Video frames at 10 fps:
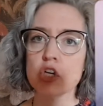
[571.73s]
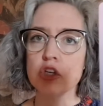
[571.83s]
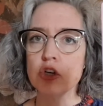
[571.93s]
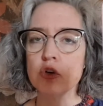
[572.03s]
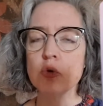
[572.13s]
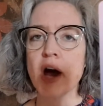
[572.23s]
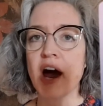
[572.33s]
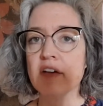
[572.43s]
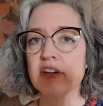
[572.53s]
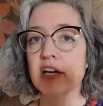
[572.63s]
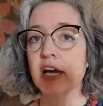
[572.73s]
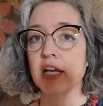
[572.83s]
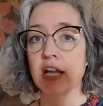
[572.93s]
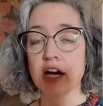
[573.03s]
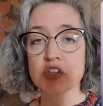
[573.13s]
you having a
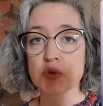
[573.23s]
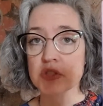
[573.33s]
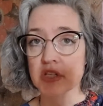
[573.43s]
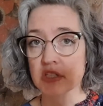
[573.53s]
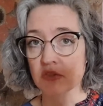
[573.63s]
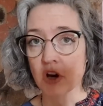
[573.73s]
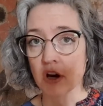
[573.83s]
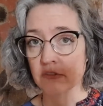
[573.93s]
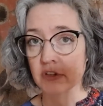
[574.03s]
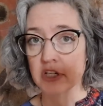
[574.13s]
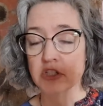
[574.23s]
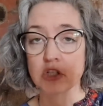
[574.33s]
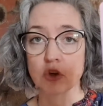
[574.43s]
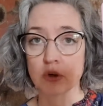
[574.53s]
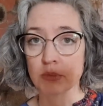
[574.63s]
natural sense of confidence in
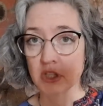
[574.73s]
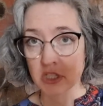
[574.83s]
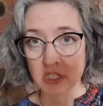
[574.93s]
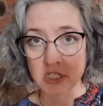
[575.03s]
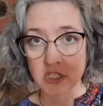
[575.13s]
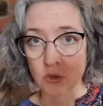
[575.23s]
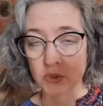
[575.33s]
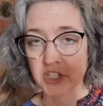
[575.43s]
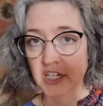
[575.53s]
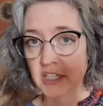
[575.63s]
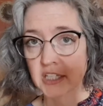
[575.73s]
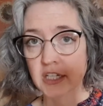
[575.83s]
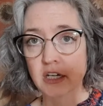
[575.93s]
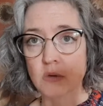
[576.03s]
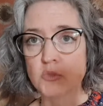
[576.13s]
your ability to deal with anything
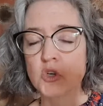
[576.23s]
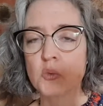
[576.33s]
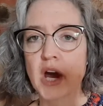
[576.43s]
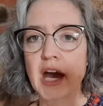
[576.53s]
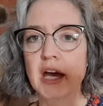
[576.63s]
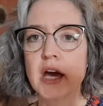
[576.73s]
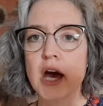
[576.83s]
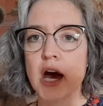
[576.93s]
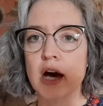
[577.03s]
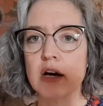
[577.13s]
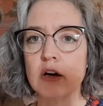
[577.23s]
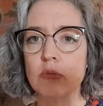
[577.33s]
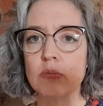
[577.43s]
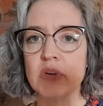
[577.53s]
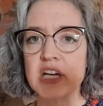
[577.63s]
that comes your way
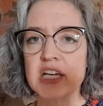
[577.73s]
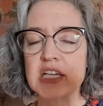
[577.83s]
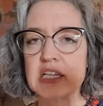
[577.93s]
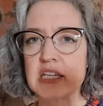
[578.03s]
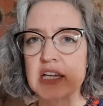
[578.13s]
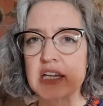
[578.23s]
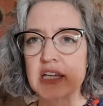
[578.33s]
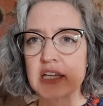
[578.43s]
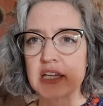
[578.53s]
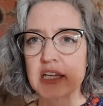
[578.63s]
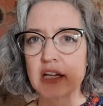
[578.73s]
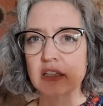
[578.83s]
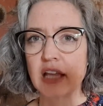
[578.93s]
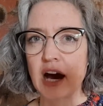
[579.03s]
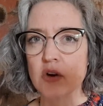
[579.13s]
um, it
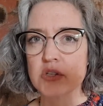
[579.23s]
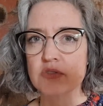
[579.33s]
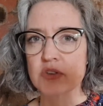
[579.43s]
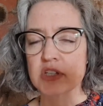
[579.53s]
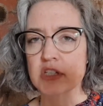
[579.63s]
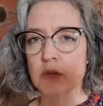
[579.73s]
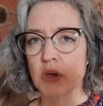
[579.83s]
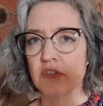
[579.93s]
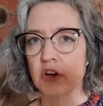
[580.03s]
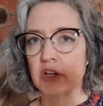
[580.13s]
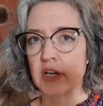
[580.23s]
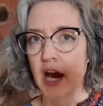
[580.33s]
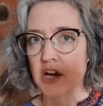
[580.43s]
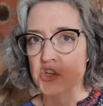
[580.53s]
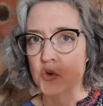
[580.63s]
allows for this to be a very
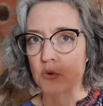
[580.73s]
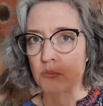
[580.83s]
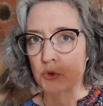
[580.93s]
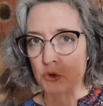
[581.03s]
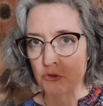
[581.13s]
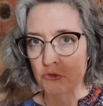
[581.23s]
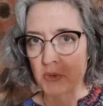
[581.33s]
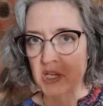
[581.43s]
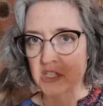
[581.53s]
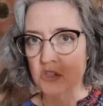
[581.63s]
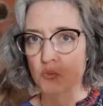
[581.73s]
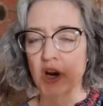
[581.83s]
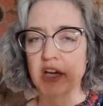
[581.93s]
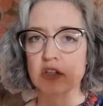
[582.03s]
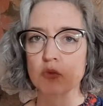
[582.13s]
natural movement
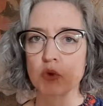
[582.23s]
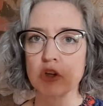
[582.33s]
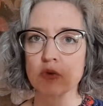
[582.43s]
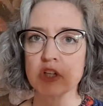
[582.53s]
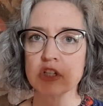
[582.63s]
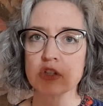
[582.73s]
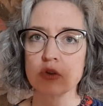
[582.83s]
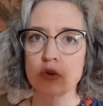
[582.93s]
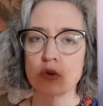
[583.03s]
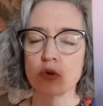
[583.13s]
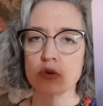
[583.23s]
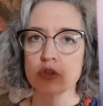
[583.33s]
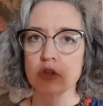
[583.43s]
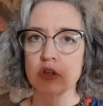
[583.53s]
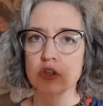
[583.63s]
right we don't need to
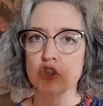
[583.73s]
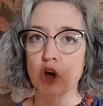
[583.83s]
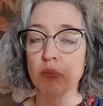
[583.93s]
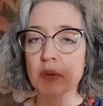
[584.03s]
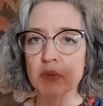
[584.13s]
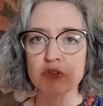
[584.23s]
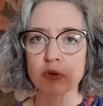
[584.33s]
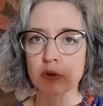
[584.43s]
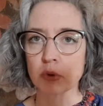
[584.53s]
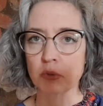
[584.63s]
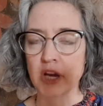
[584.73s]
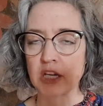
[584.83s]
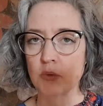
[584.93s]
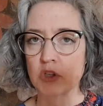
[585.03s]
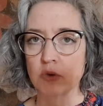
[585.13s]
to jump before we're
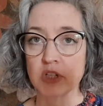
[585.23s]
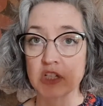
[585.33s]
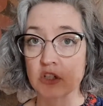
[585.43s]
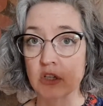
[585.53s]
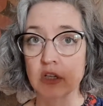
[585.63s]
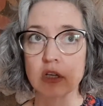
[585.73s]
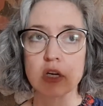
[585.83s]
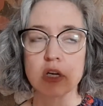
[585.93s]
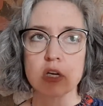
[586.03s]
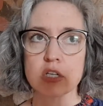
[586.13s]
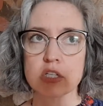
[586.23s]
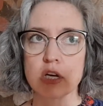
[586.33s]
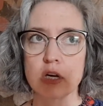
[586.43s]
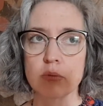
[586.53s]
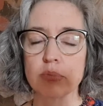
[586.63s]
ready we don't need to
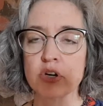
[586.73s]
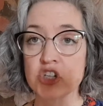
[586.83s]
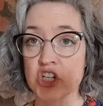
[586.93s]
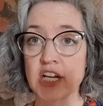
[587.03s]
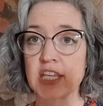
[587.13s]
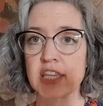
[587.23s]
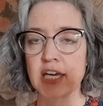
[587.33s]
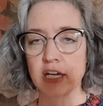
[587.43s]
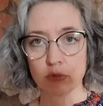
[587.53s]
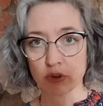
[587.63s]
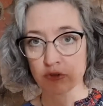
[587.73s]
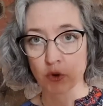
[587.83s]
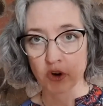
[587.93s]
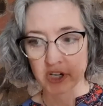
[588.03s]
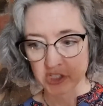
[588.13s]
to push anything
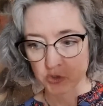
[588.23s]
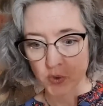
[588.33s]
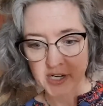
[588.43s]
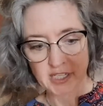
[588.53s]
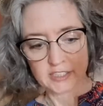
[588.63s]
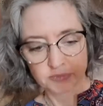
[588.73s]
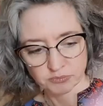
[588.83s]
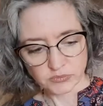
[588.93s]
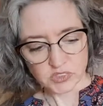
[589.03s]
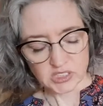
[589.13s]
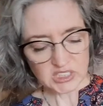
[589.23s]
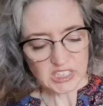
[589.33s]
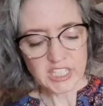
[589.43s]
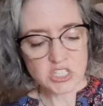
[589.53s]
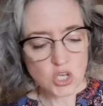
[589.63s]
before it's ready
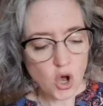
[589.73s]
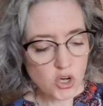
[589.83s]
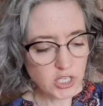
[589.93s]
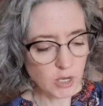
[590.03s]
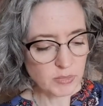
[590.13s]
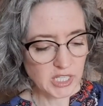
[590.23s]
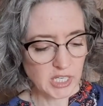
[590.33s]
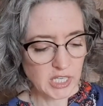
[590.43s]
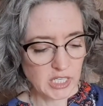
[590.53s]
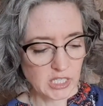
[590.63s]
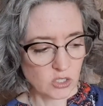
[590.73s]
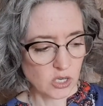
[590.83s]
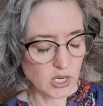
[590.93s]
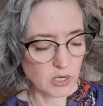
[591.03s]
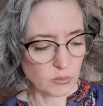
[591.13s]
it's all coming in
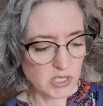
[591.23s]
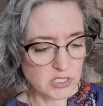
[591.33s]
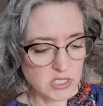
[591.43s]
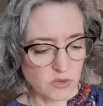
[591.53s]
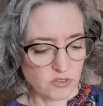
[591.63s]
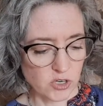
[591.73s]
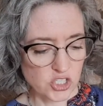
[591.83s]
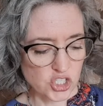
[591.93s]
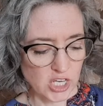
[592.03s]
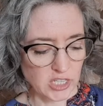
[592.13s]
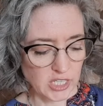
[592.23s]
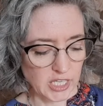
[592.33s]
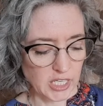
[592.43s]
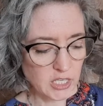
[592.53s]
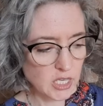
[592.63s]
um, it's very
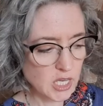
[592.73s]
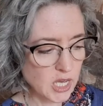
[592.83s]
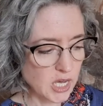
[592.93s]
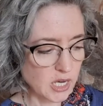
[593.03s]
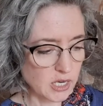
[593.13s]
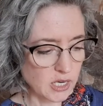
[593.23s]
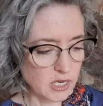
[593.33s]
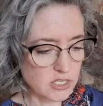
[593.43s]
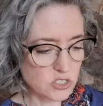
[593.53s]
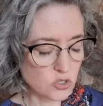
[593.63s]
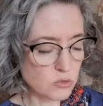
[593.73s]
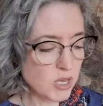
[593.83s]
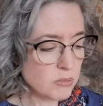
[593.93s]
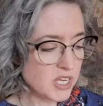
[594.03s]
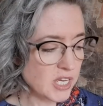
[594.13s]
gently uh, so you
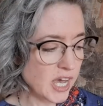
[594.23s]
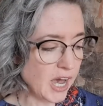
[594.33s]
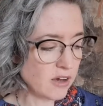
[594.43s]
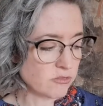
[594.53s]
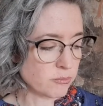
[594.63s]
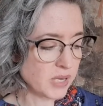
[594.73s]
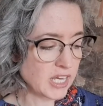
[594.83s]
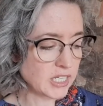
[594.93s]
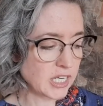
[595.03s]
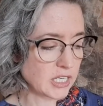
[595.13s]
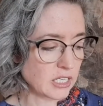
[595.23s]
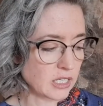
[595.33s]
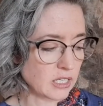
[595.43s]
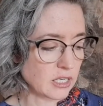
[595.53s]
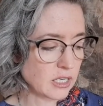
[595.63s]
maybe have been in
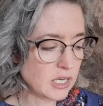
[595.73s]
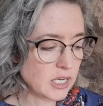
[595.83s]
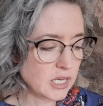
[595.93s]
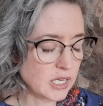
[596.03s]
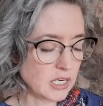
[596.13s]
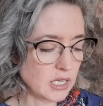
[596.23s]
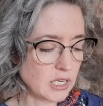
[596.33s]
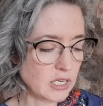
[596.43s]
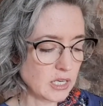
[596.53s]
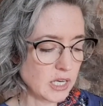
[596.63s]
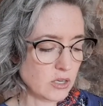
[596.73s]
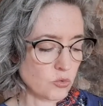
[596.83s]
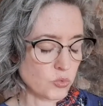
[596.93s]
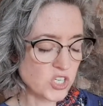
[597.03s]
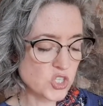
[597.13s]
a in a, a
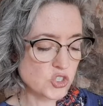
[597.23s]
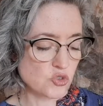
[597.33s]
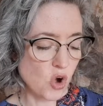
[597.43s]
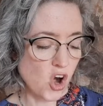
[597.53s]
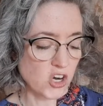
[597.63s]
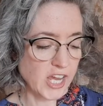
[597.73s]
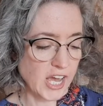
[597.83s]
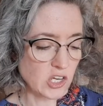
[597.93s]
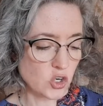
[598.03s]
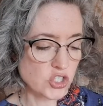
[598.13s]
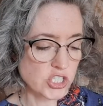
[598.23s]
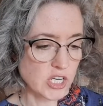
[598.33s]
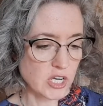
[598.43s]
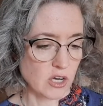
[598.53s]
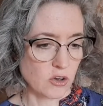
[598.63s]
real strong
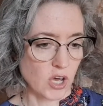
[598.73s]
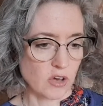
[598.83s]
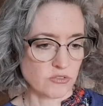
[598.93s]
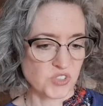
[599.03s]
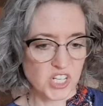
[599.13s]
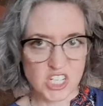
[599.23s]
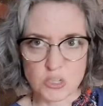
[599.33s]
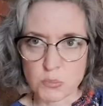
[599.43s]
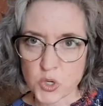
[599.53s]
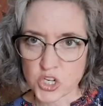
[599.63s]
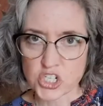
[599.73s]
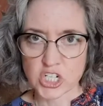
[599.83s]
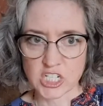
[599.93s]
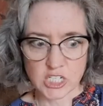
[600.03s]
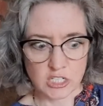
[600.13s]
energy of, of needing to push
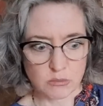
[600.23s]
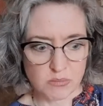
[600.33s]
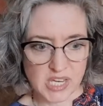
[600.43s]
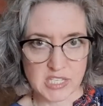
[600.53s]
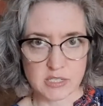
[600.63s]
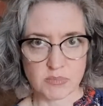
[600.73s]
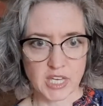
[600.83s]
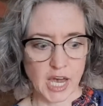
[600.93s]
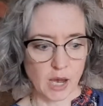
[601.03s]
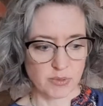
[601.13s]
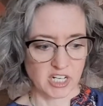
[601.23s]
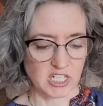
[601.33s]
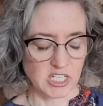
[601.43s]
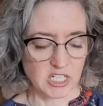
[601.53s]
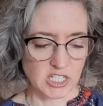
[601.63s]
and needing to make something happen and
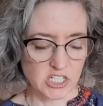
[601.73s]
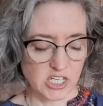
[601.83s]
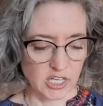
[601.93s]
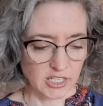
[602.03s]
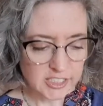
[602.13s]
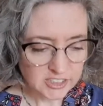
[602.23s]
needing to